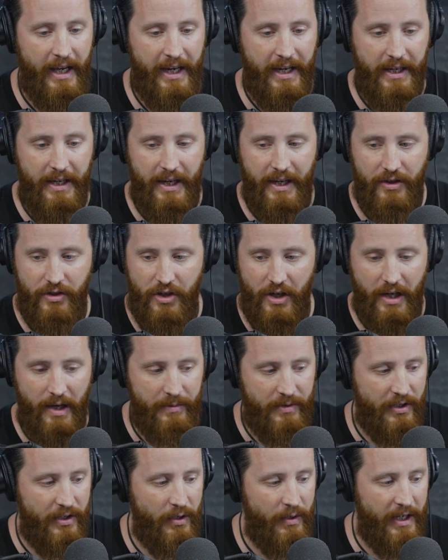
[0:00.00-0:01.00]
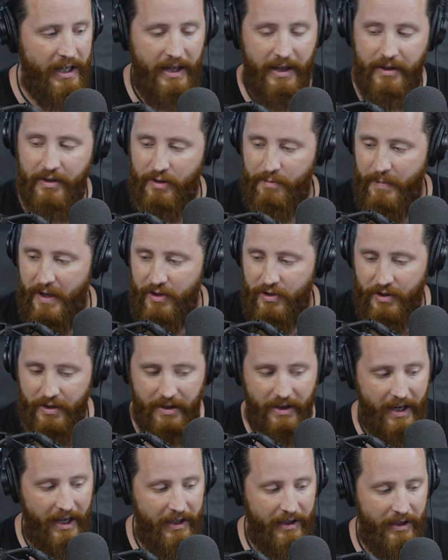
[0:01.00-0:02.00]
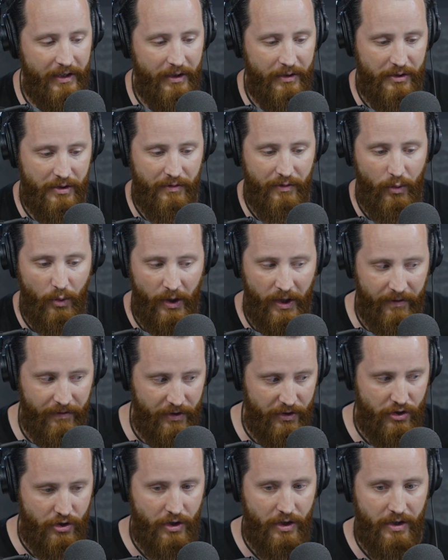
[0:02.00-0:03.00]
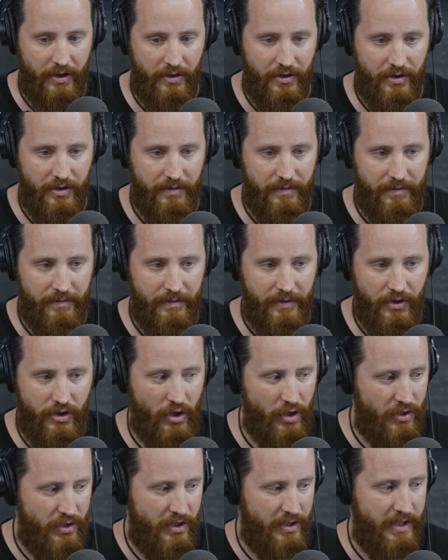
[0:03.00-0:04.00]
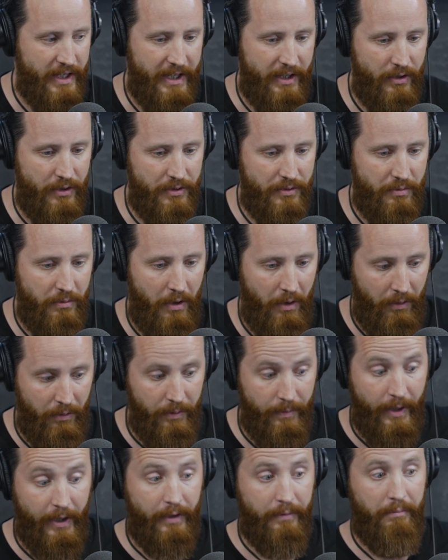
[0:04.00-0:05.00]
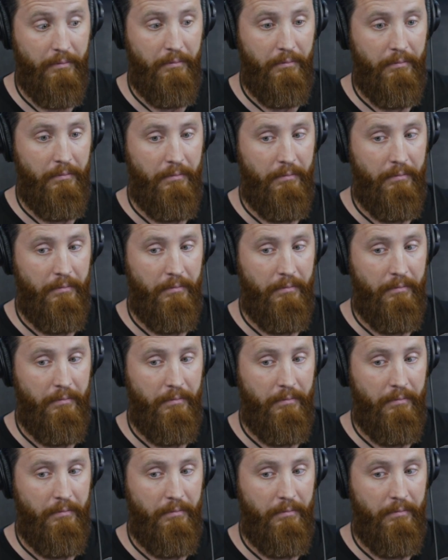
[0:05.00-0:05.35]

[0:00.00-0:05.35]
Like, and she comes into it and he just mentions it. And then there's the void of the church. Mm-hmm. The church just like goes, oh, I'm not,